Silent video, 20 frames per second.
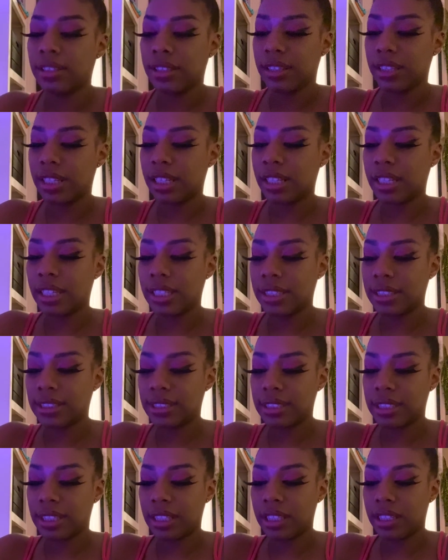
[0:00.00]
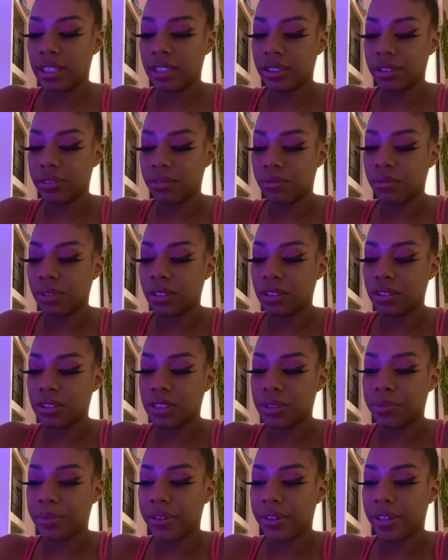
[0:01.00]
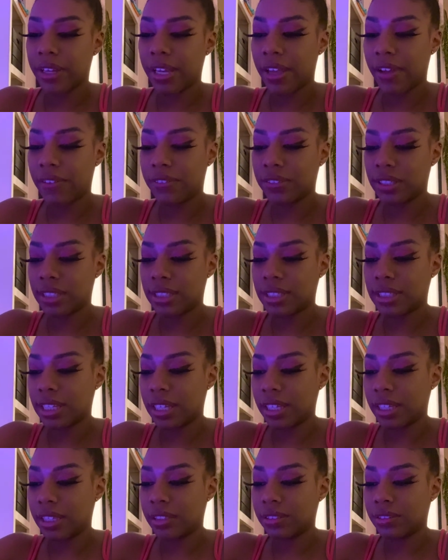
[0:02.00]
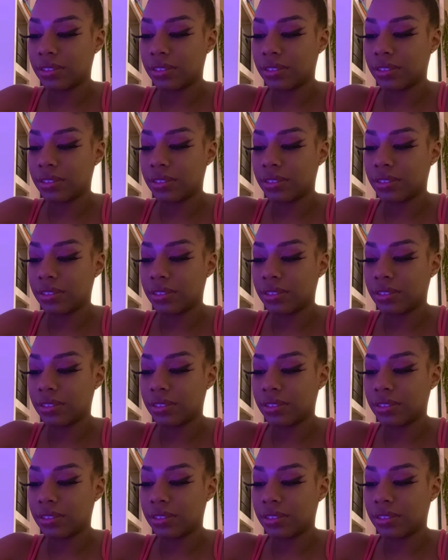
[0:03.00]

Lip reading: Now let's see, what does Spirit have to say?